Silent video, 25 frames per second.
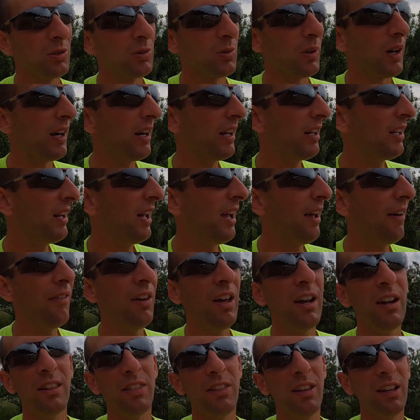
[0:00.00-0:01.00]
so I didn't
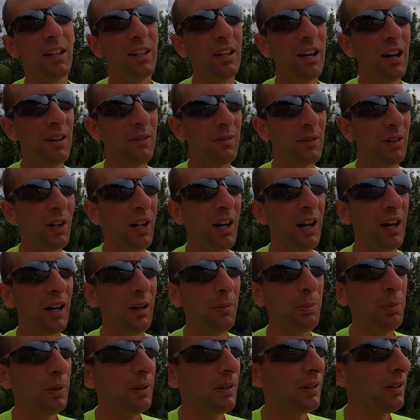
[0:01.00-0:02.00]
have anything covered
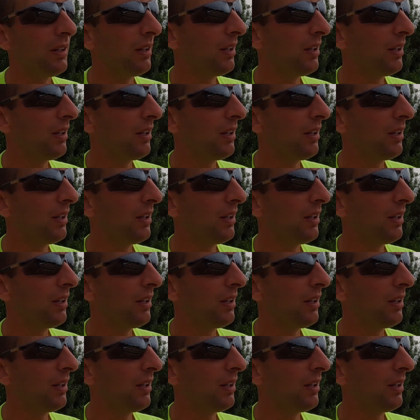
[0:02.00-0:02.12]
up.